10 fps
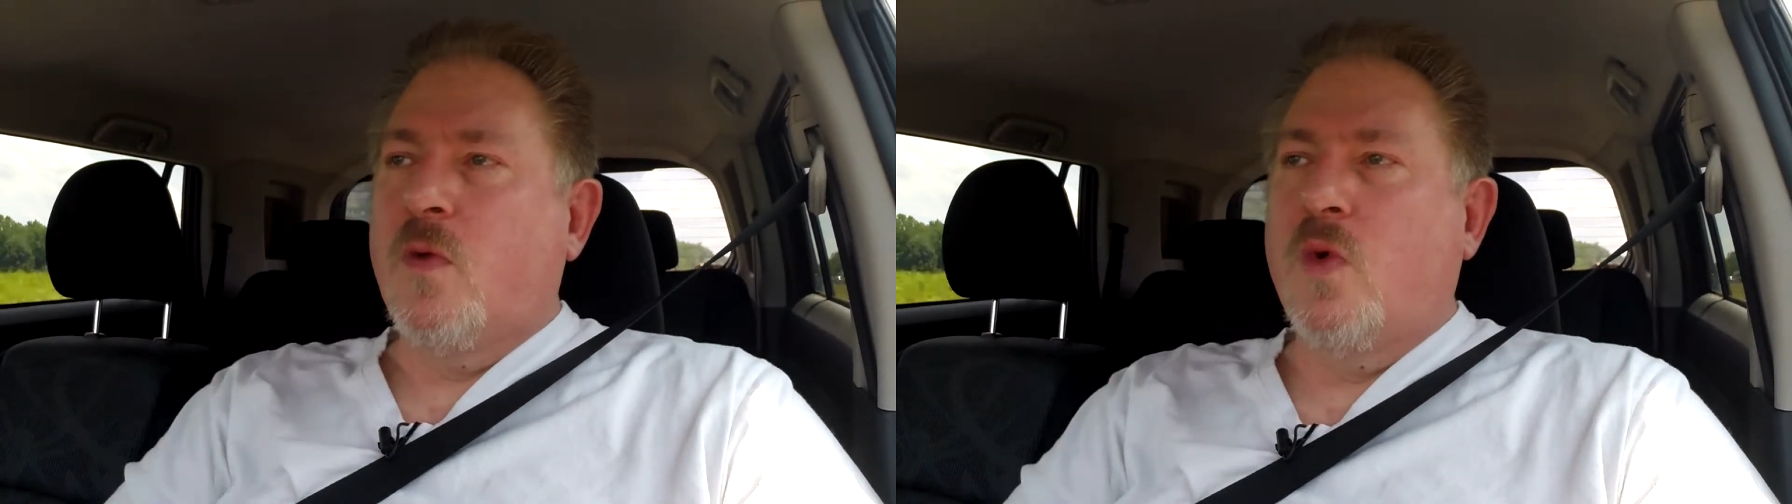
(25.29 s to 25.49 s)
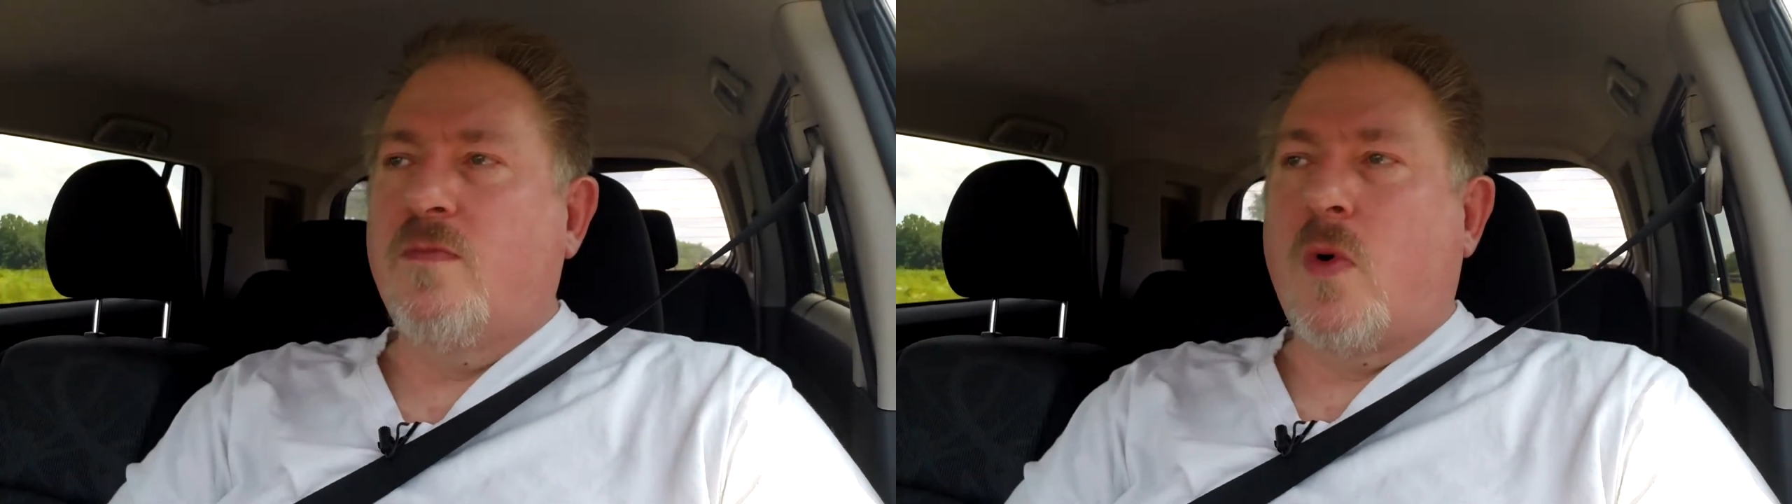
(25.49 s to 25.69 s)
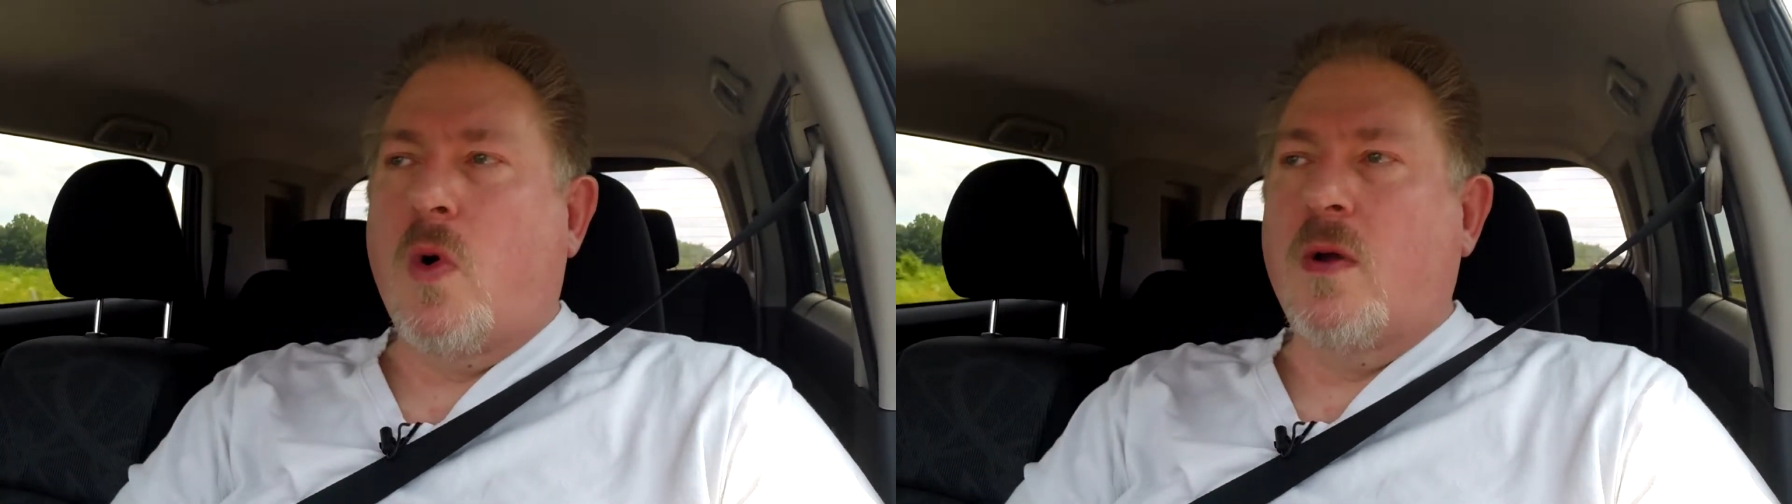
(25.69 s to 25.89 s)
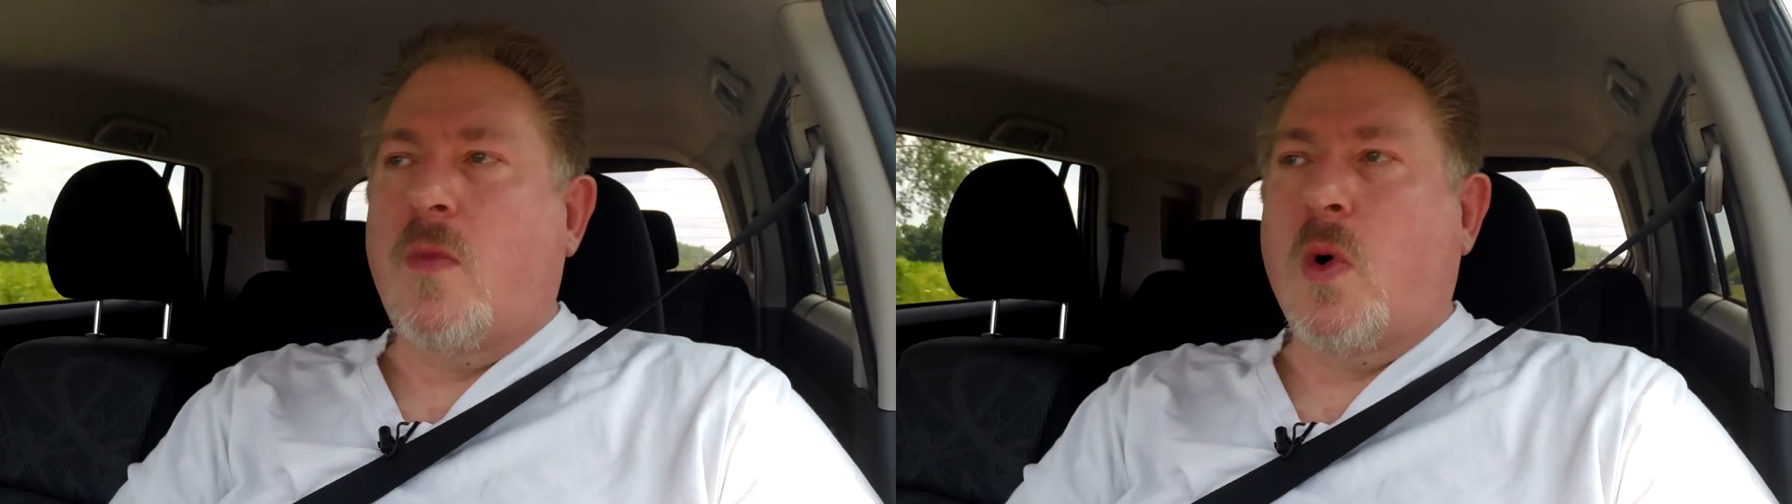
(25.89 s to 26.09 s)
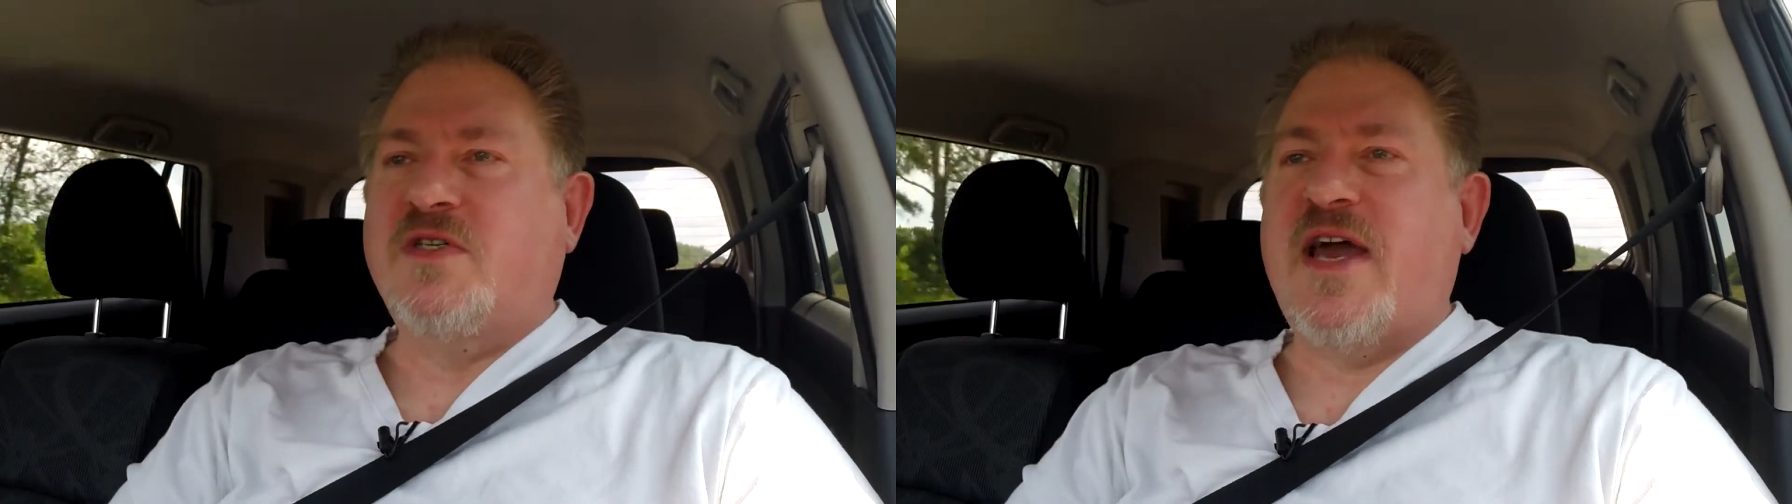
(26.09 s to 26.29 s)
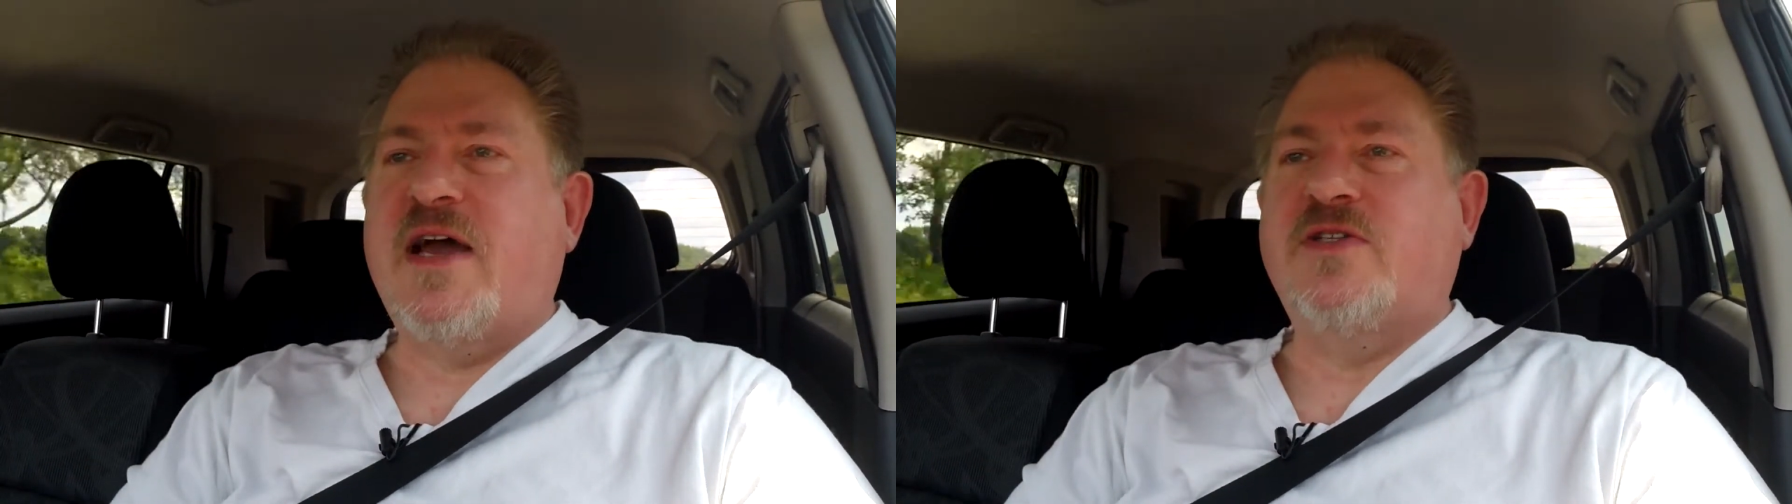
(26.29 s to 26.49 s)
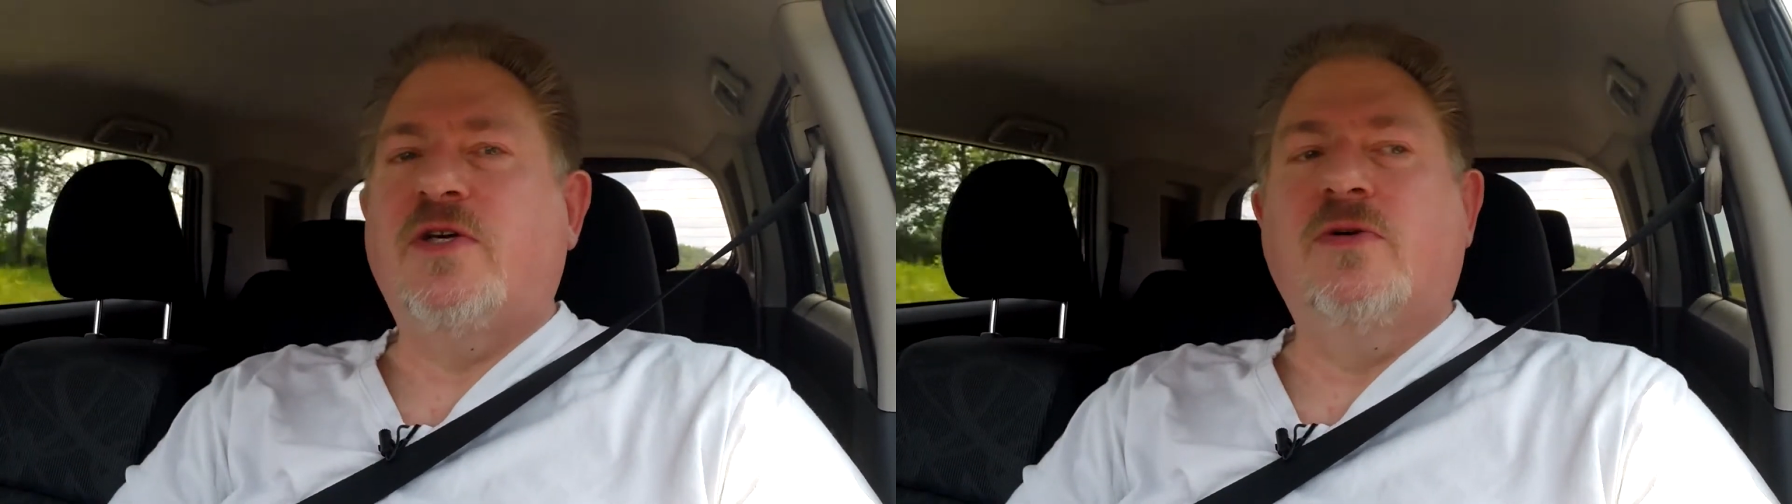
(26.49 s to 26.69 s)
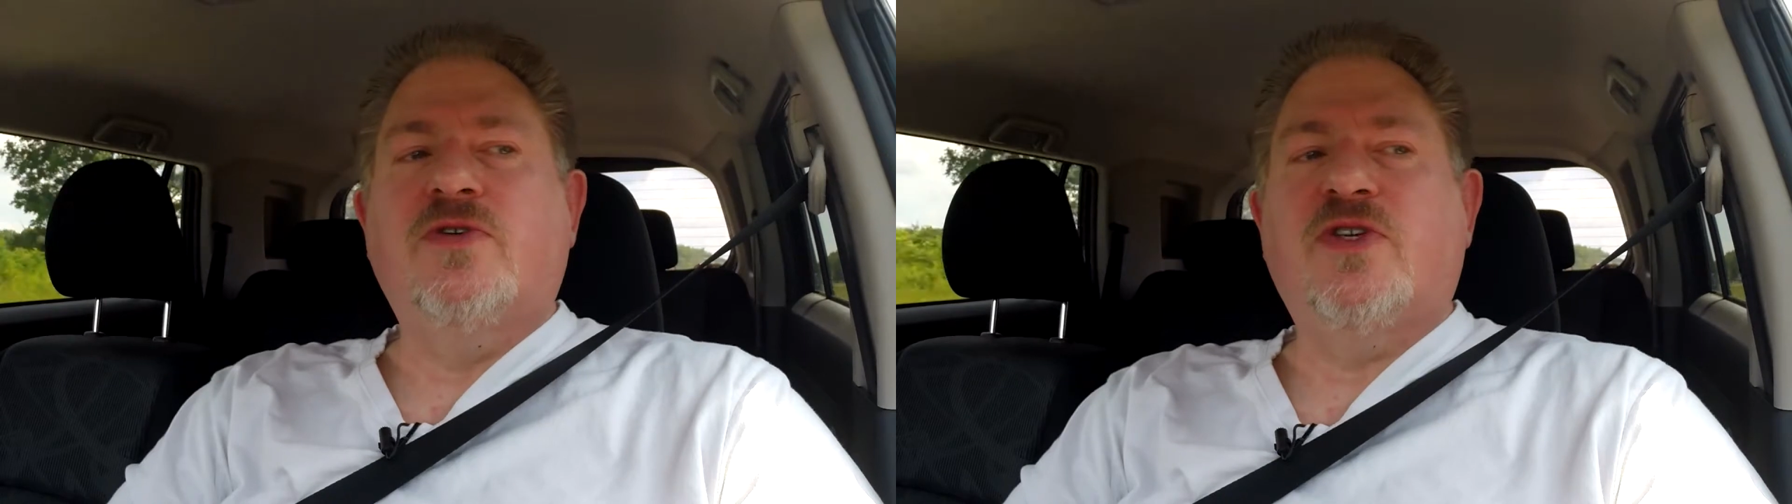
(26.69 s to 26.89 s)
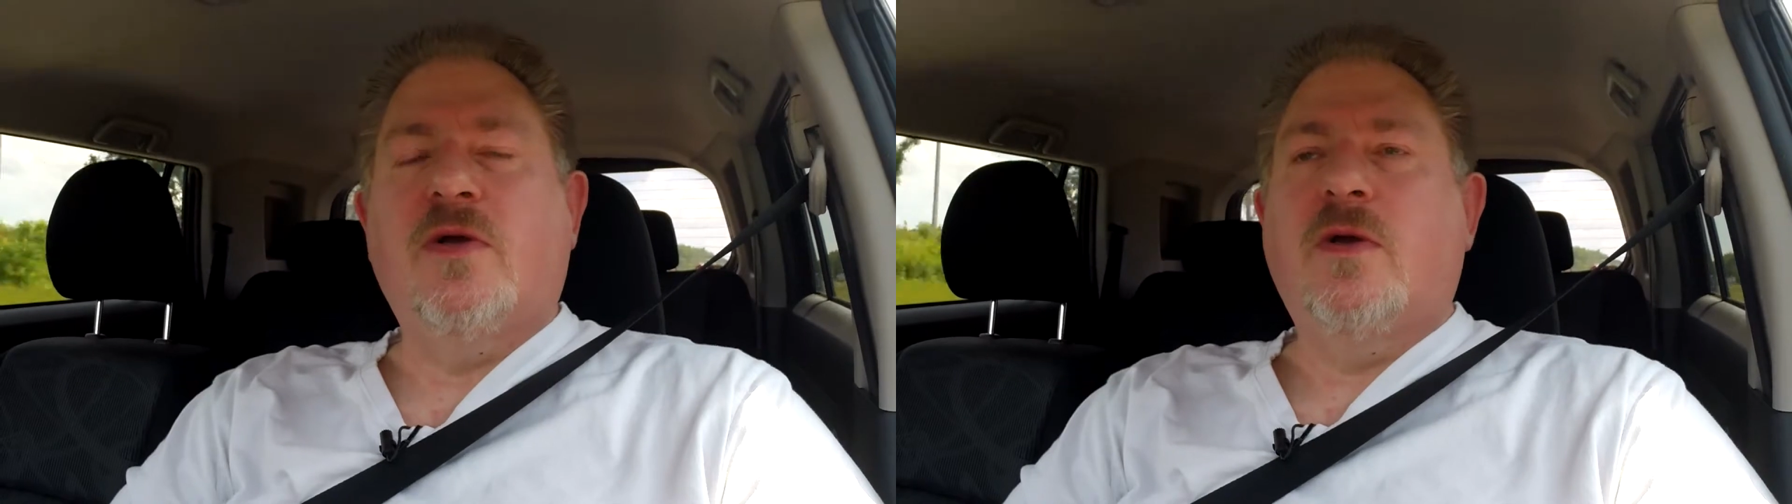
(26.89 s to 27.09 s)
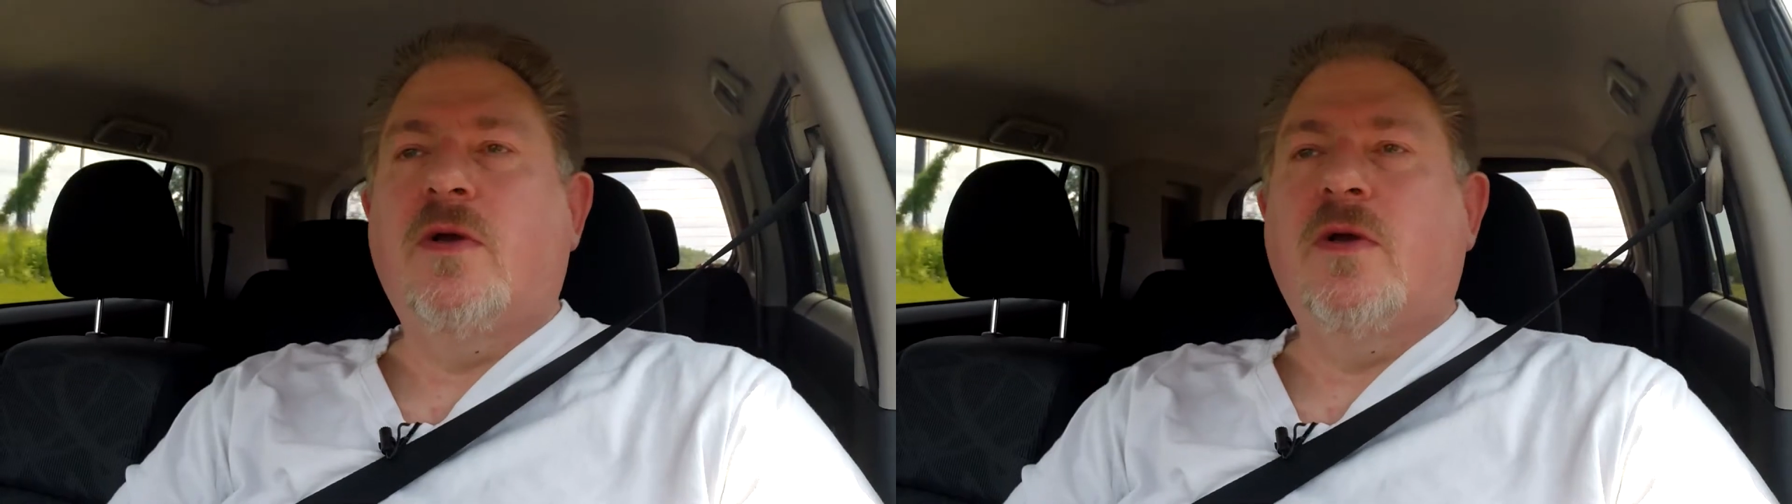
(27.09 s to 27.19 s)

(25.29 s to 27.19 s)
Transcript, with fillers: with more and more tattoos.